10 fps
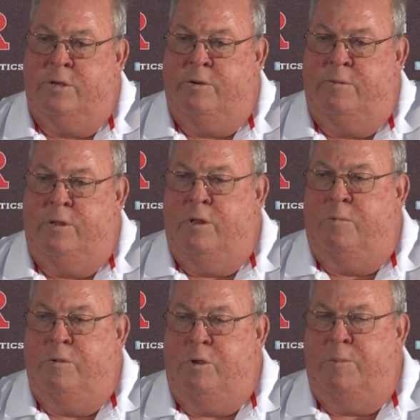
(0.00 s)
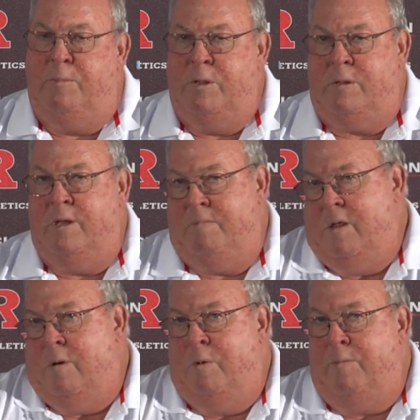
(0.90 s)
So, you know, when you meet with,
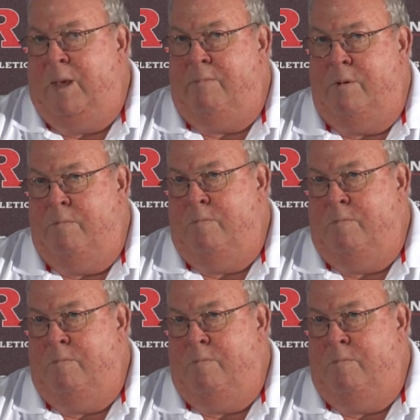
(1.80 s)
you know, we meet